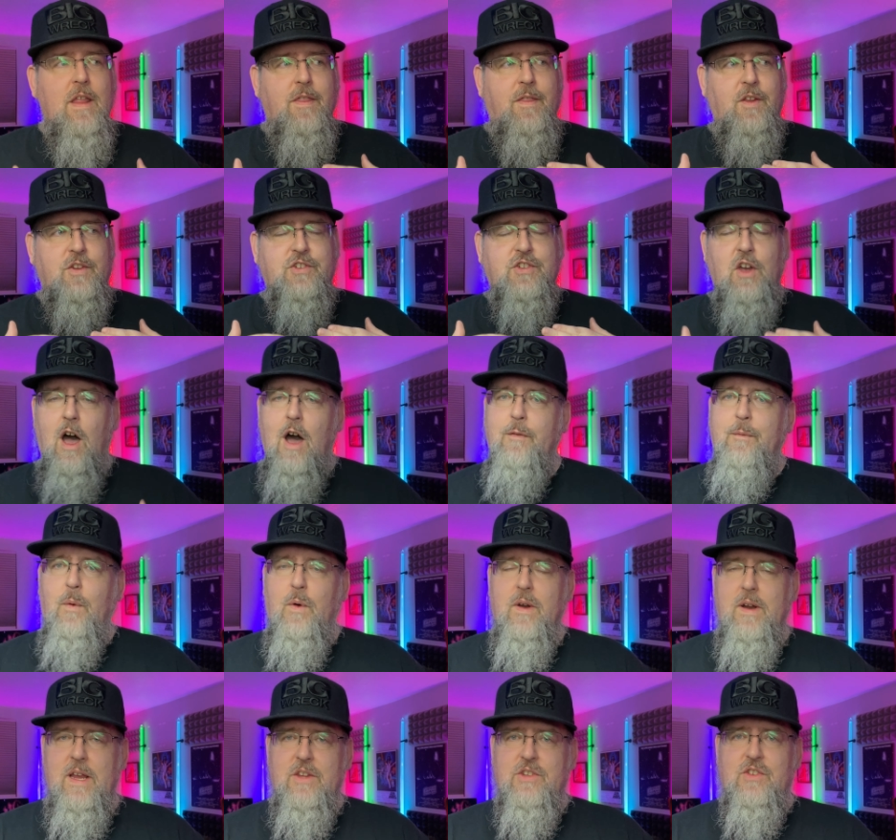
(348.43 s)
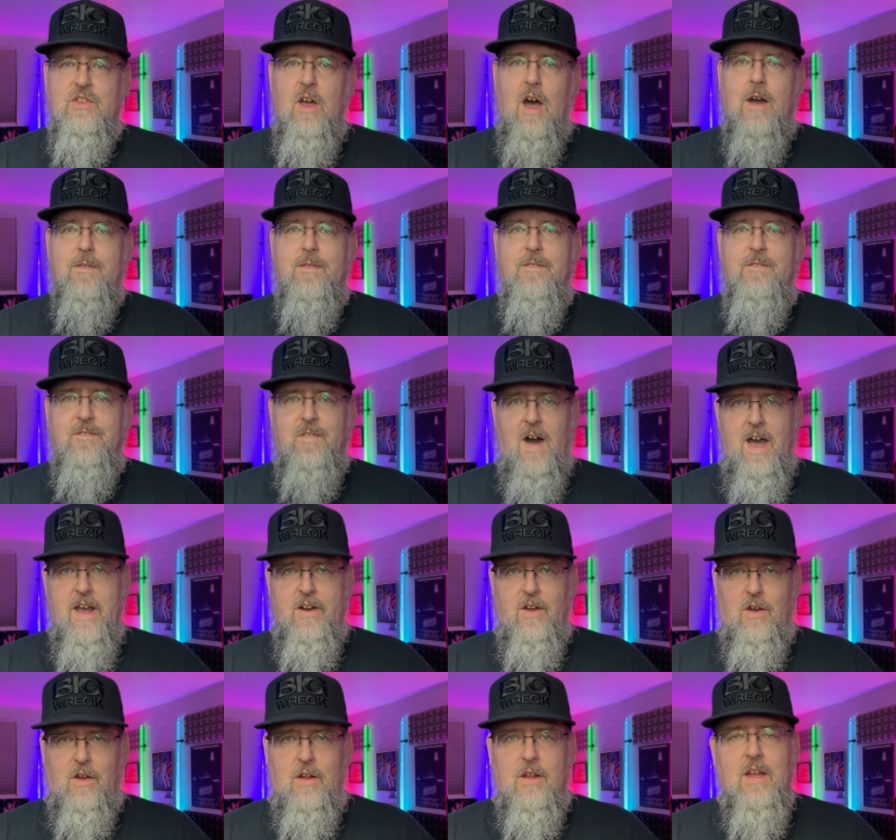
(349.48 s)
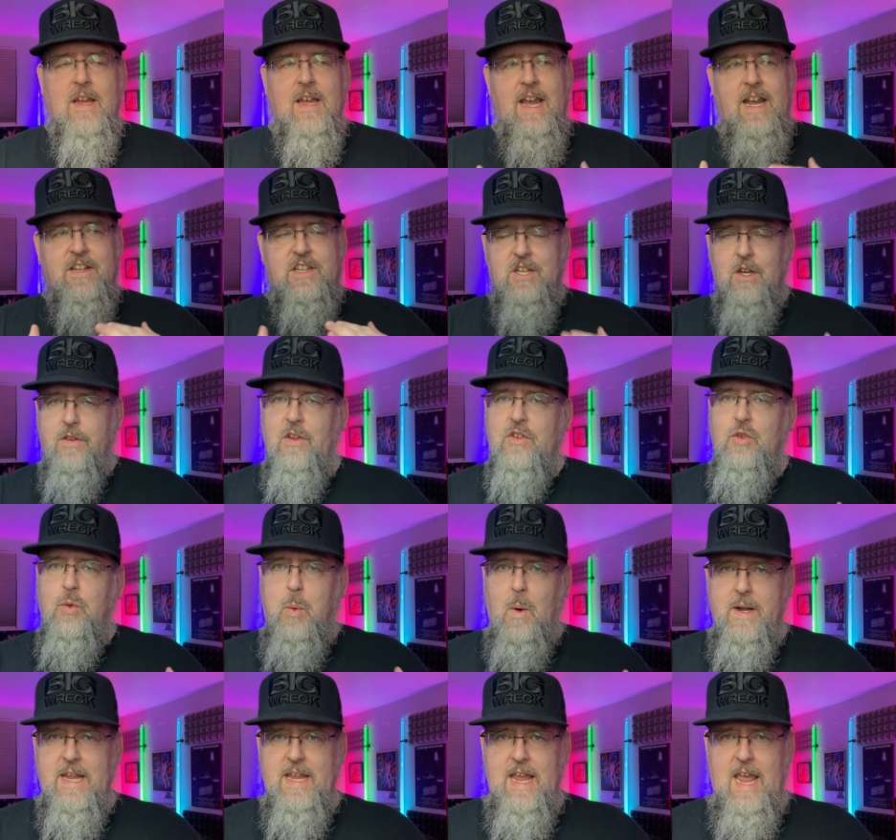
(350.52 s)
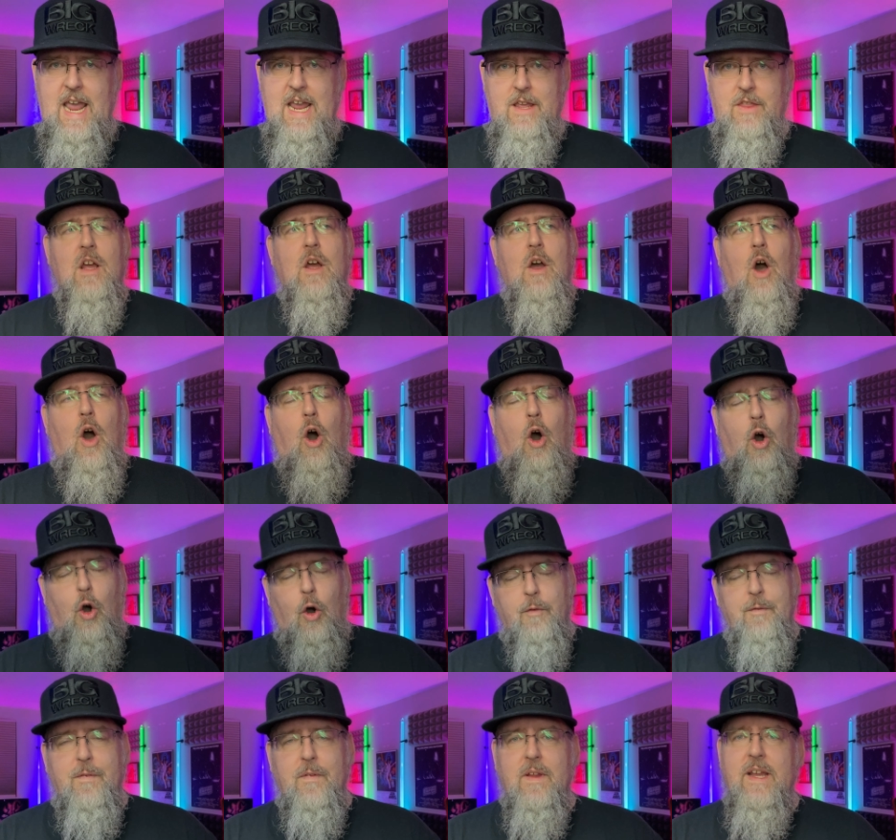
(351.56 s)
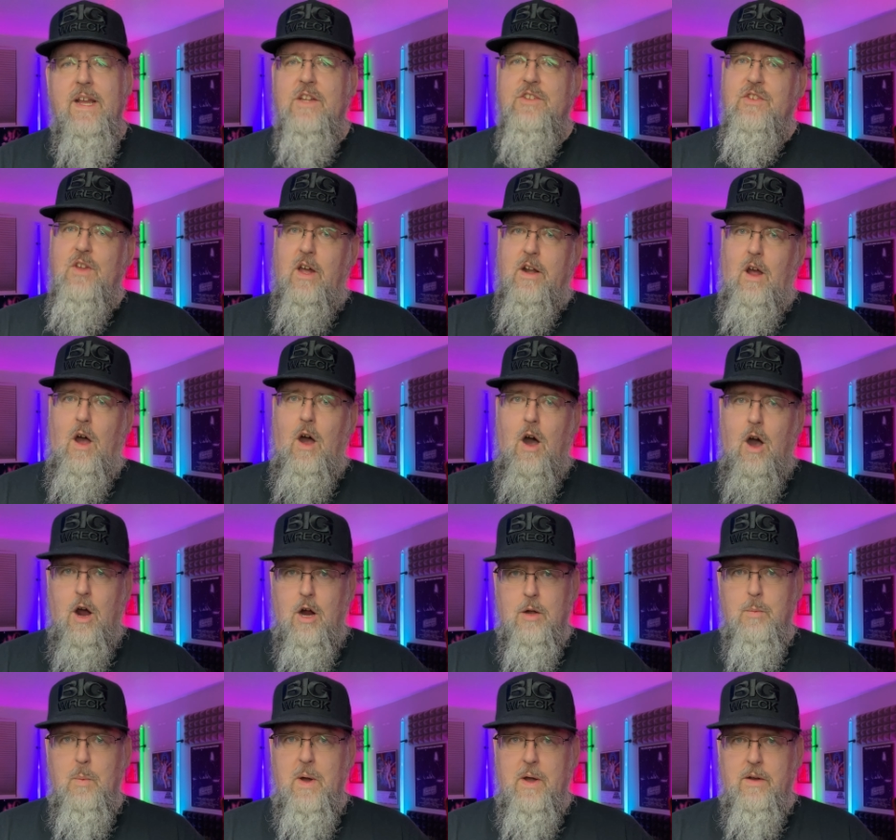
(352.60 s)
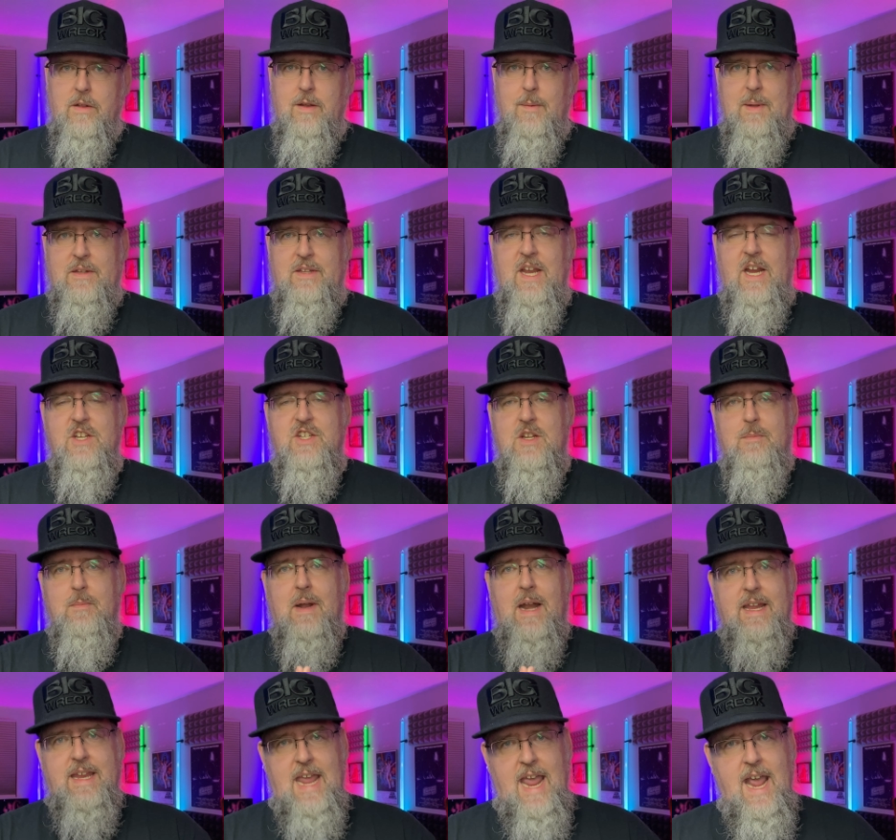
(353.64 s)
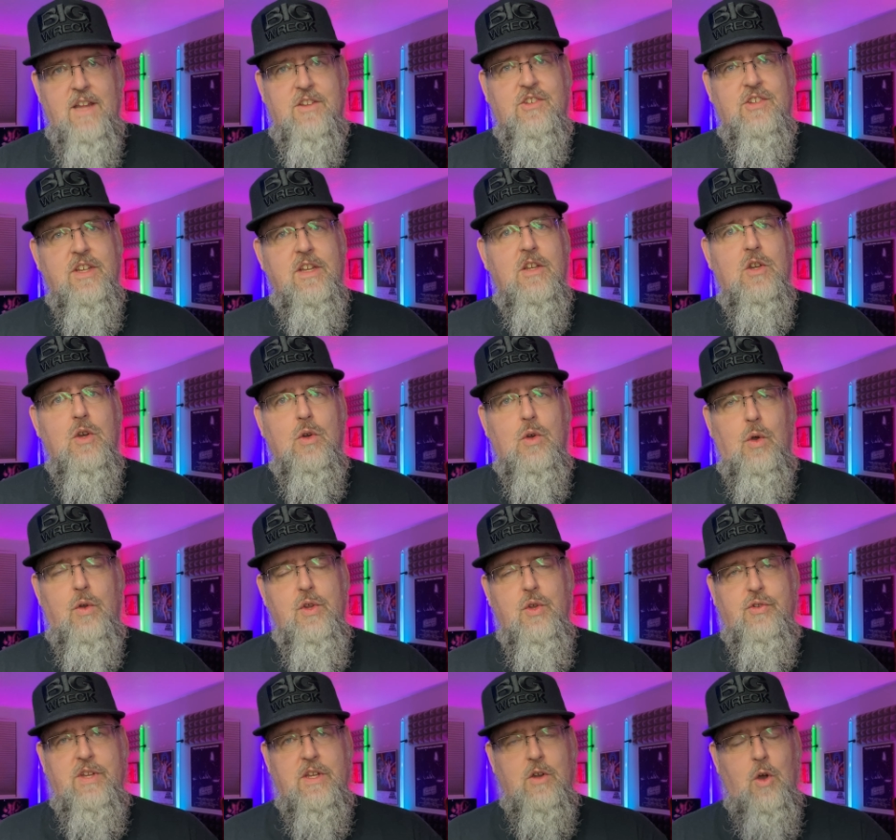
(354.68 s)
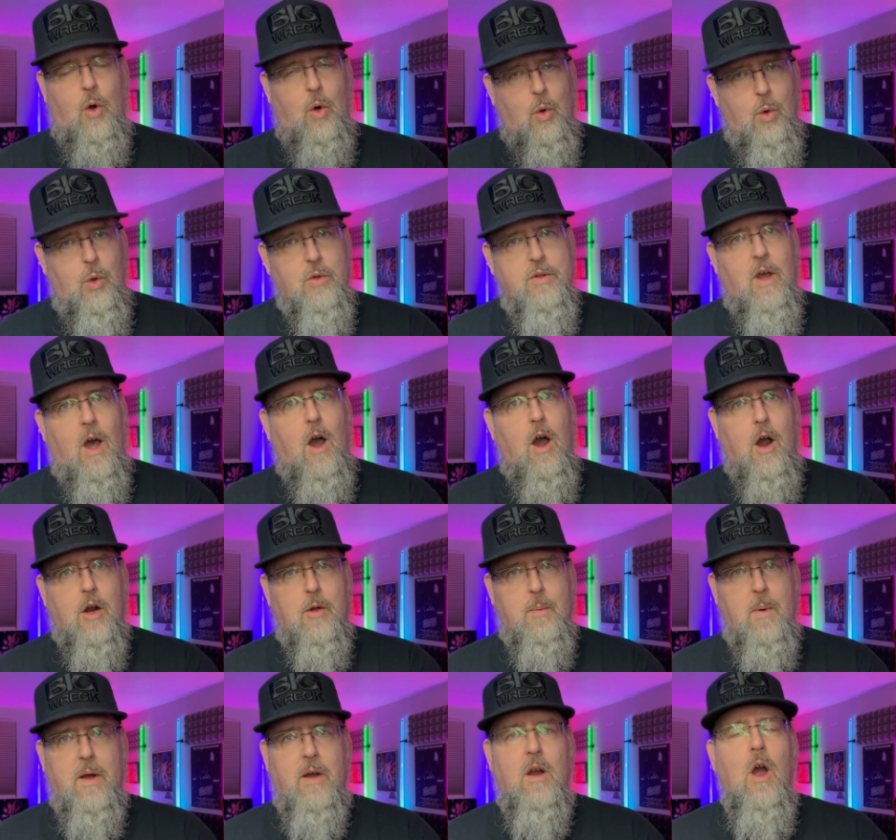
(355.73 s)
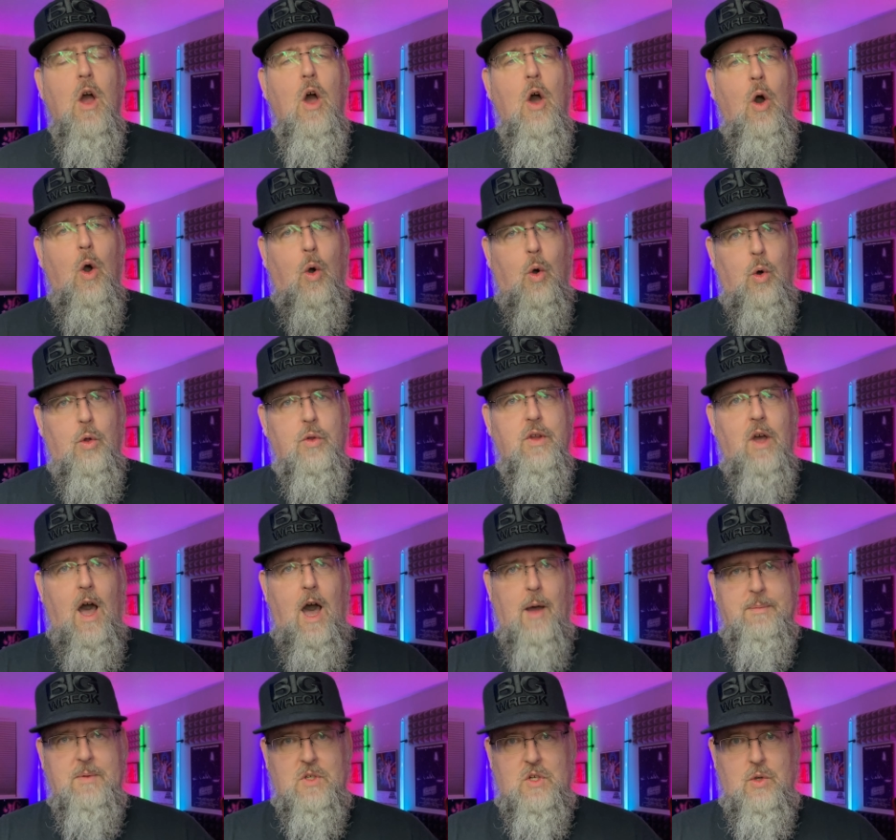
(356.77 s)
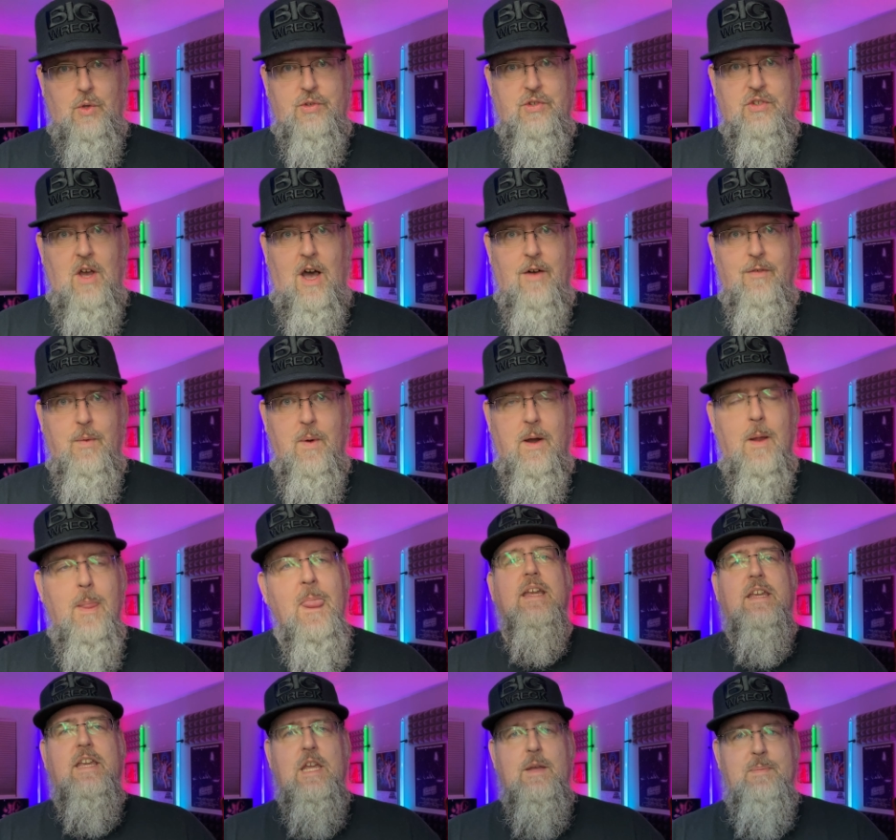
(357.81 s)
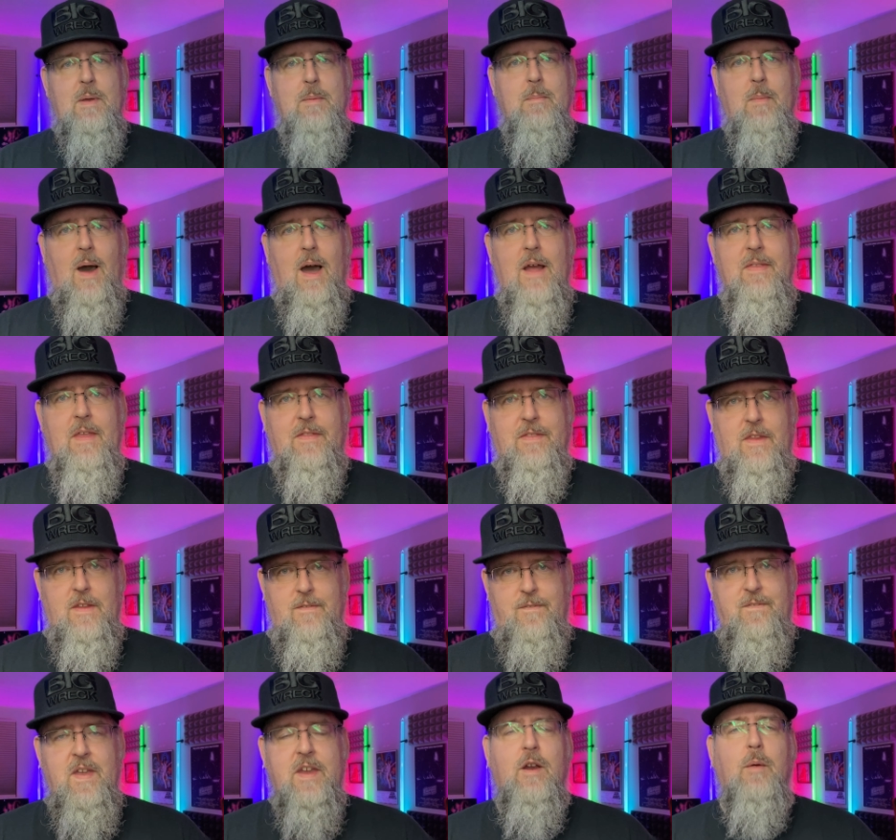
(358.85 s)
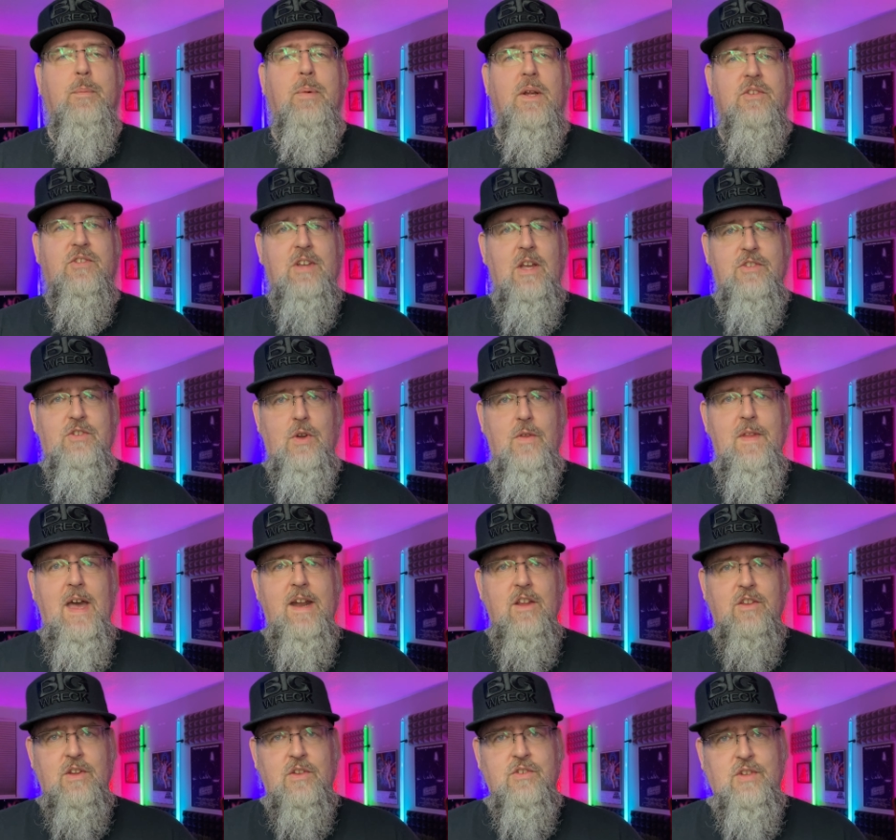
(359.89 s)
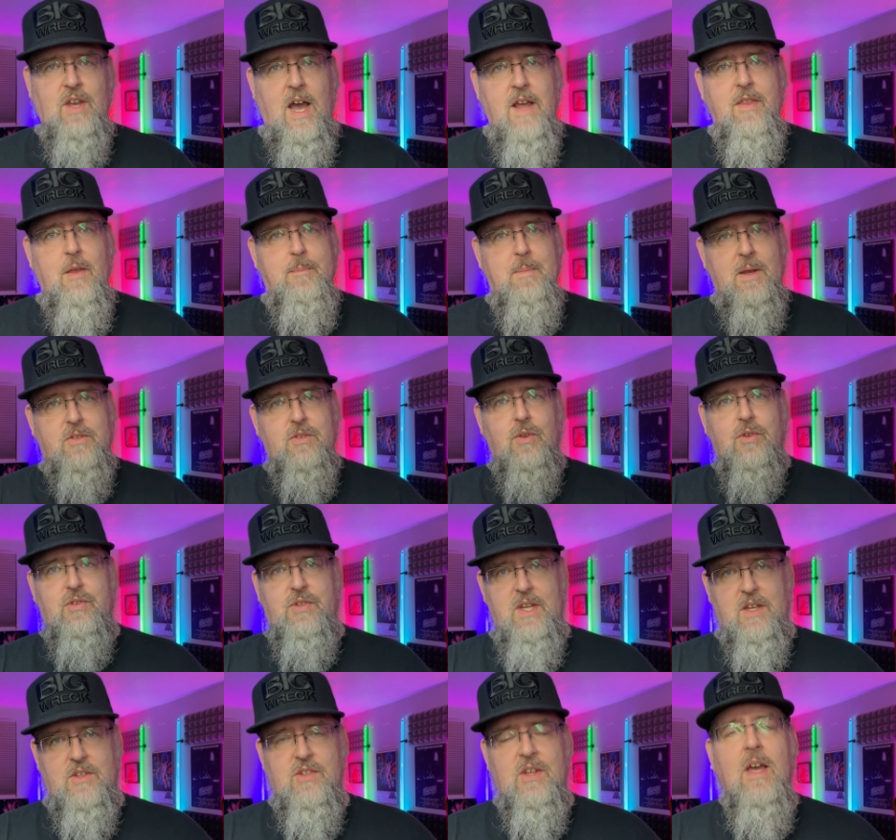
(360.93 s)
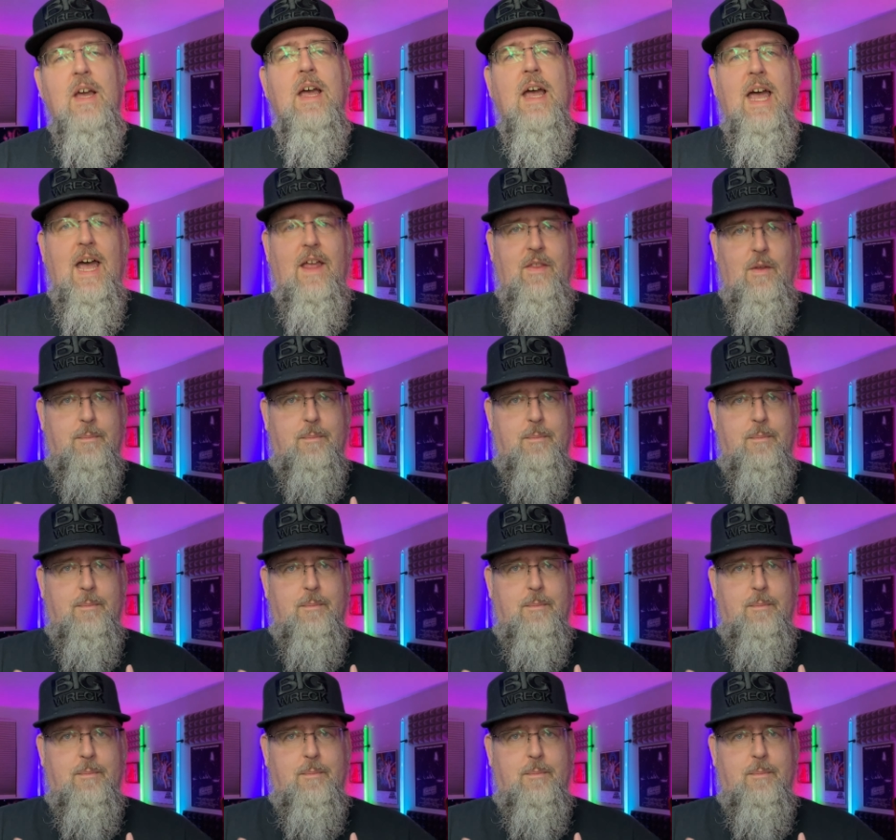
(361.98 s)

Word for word: the software is not final until the 28th. Hopefully it's not a hardware limitation, but I can't see Google using old hardware, old optical software. Keep in mind that the fingerprint sensor that is inside the Pixel 6 and the